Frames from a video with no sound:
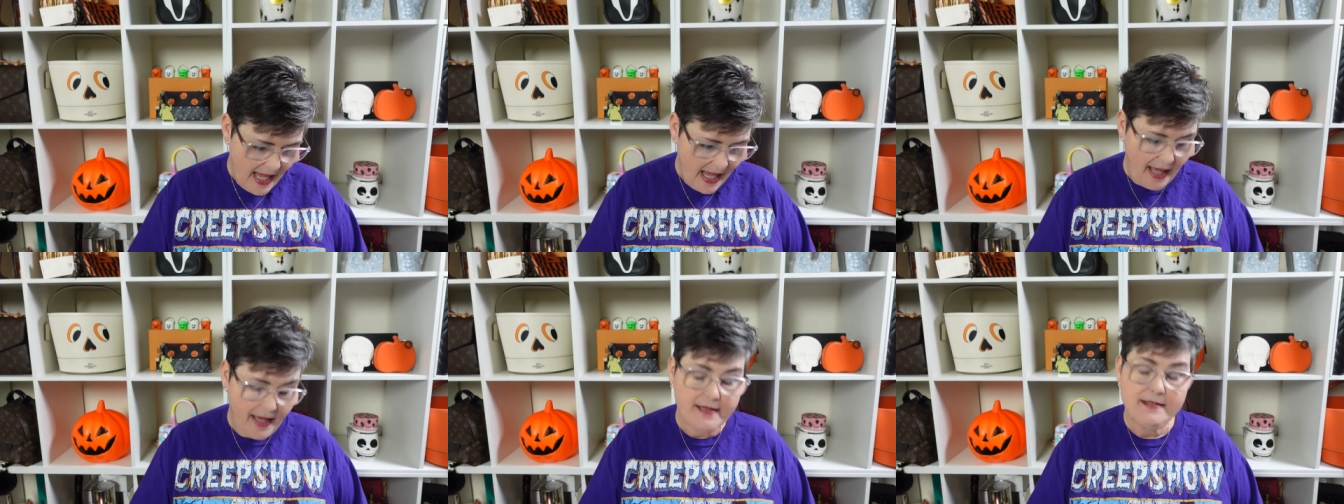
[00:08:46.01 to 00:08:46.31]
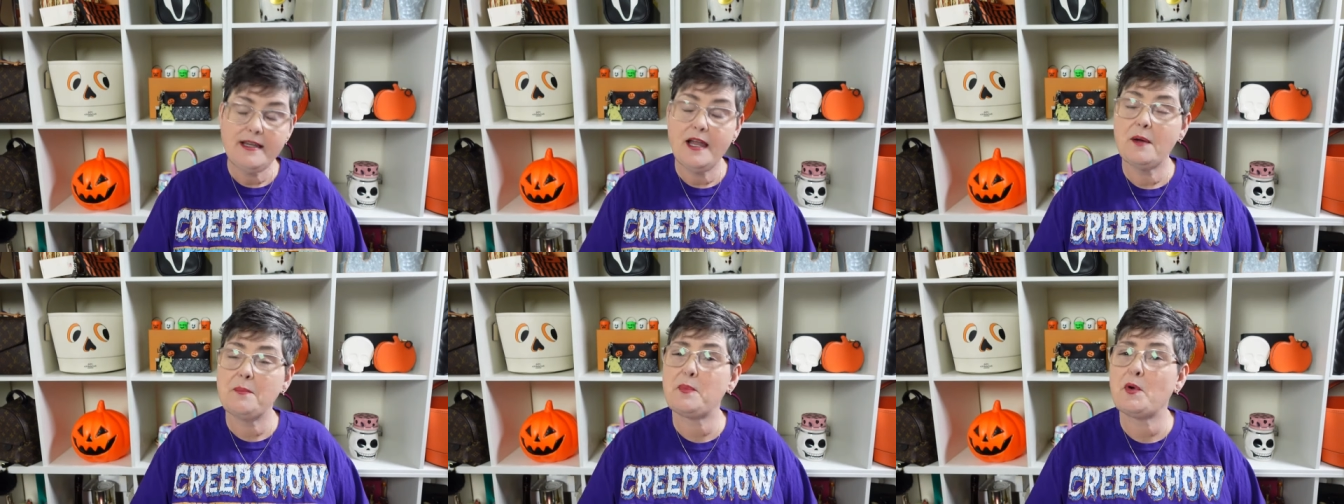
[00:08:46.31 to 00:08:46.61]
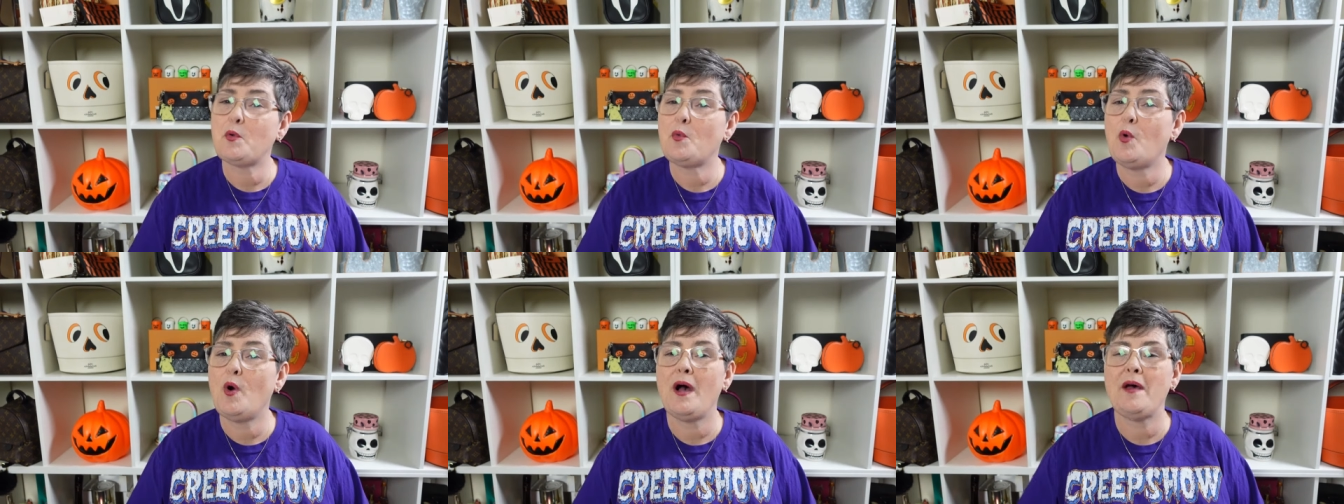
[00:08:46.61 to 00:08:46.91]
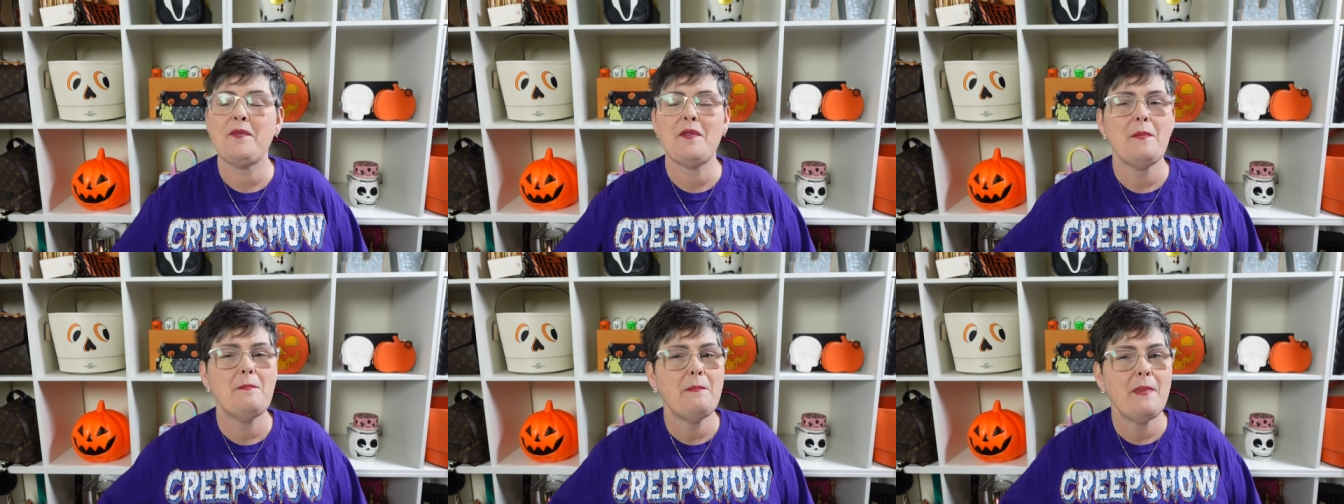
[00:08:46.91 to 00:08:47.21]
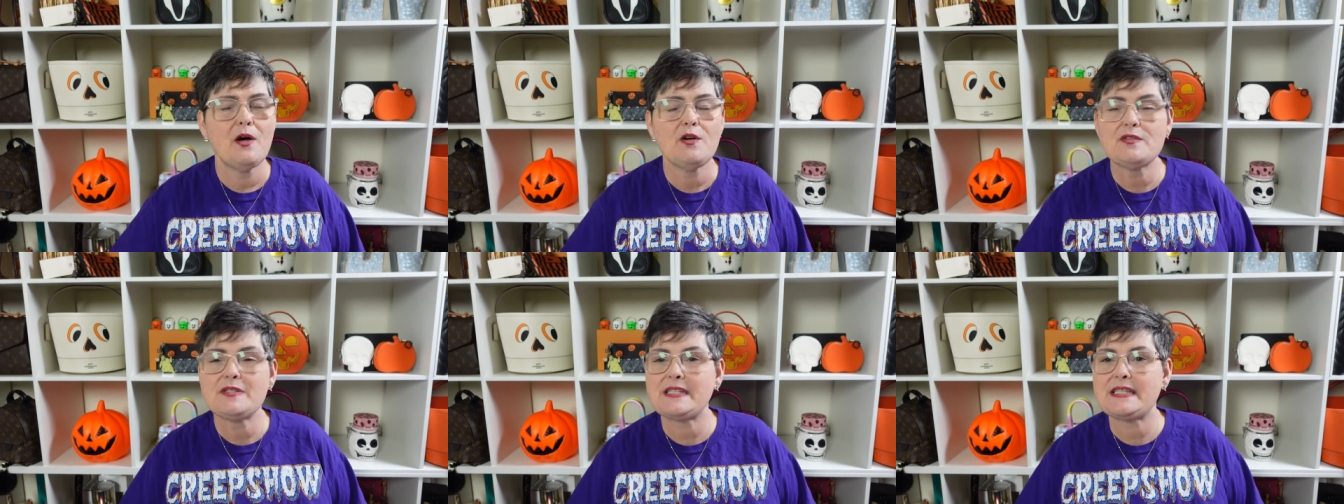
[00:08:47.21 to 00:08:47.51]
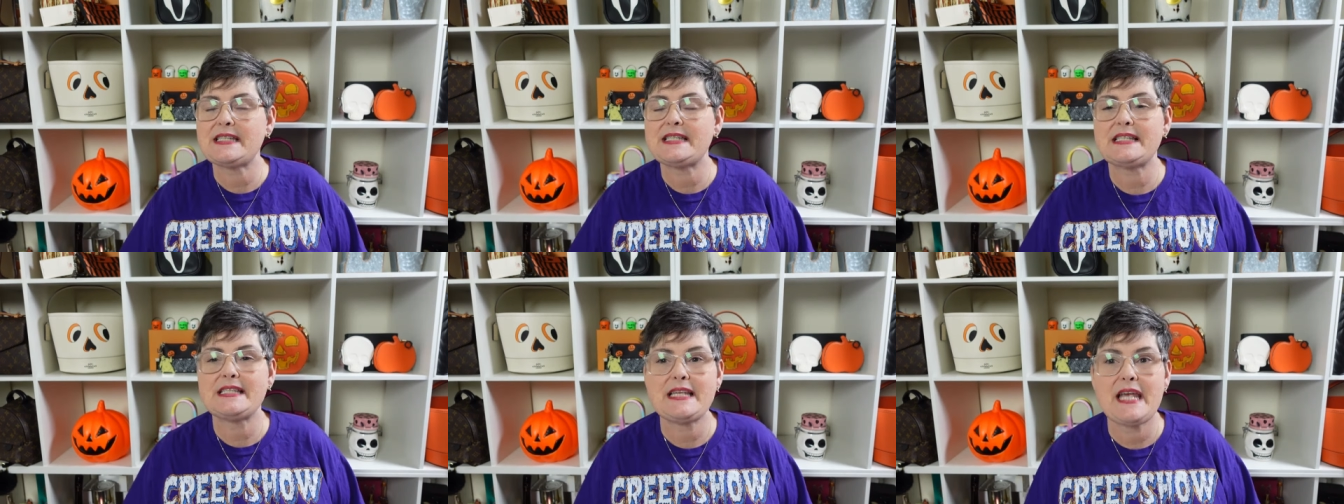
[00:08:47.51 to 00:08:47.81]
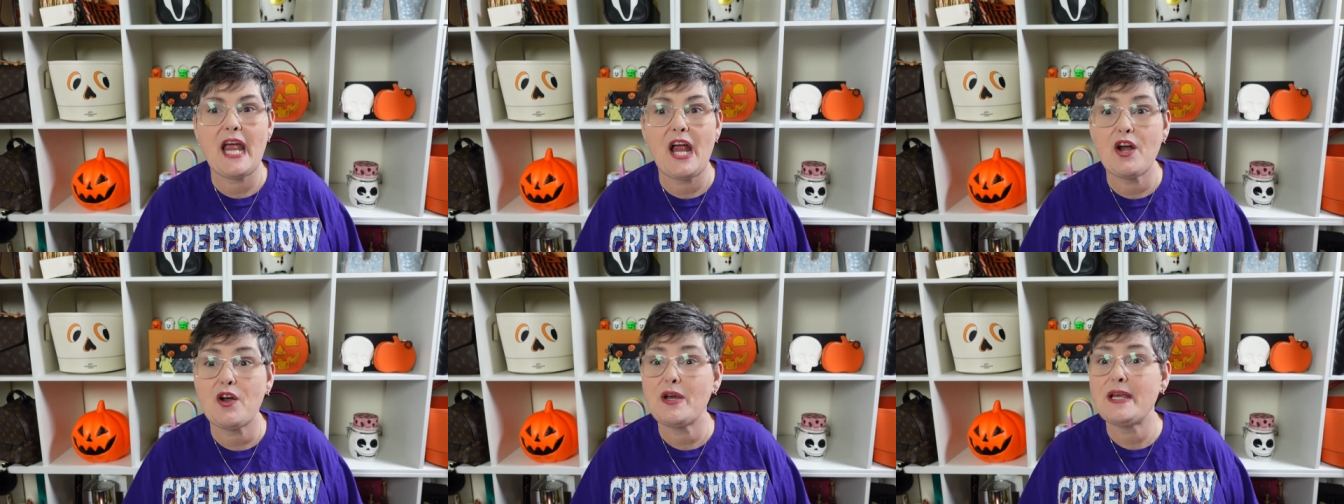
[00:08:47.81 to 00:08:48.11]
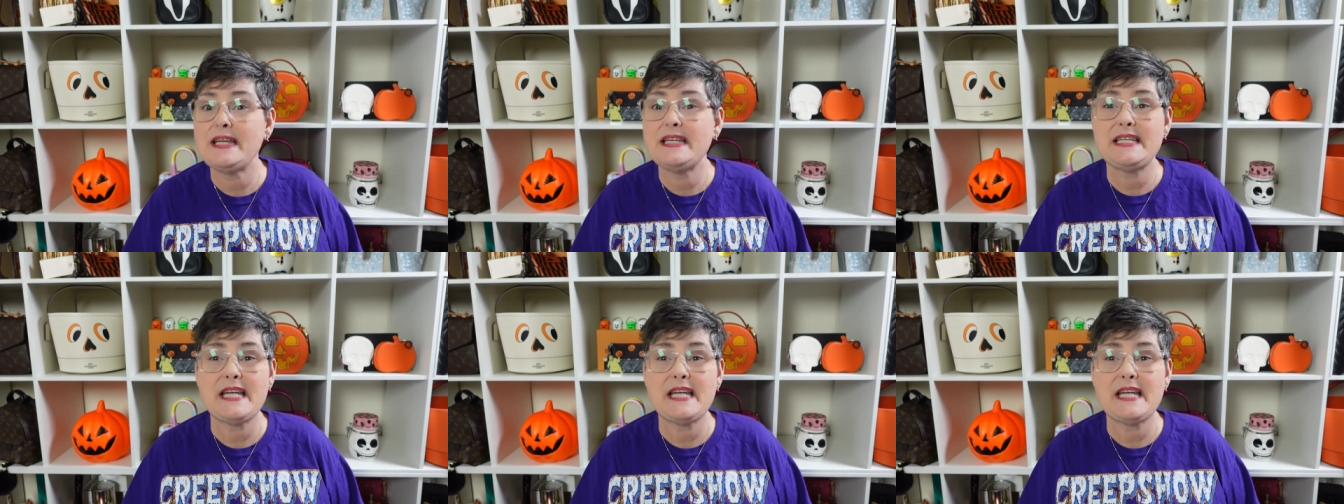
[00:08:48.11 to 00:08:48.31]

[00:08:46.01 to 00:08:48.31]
And number one, the most scary,